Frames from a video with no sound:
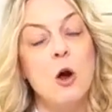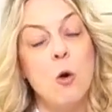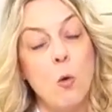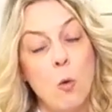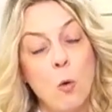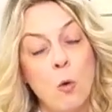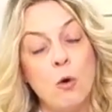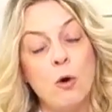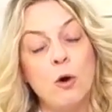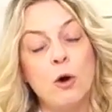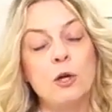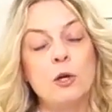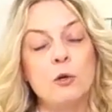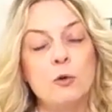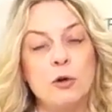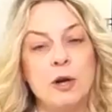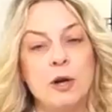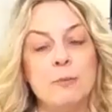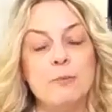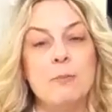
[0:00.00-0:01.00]
Or you
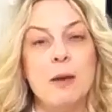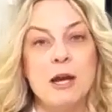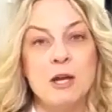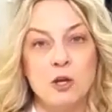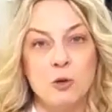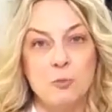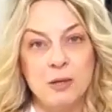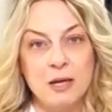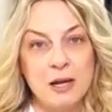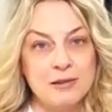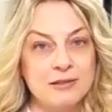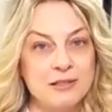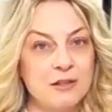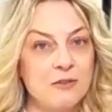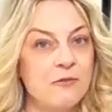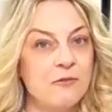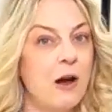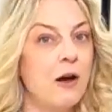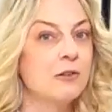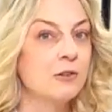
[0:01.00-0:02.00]
can make your PSD
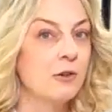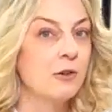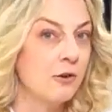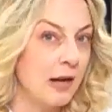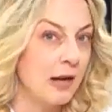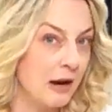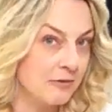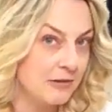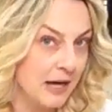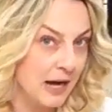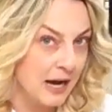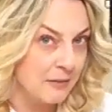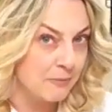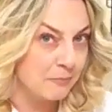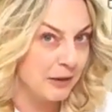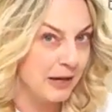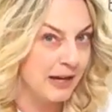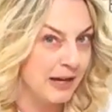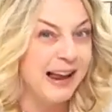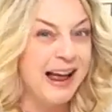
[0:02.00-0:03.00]
files go down to
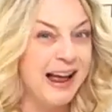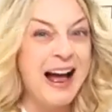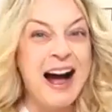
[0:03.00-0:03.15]
8-bit.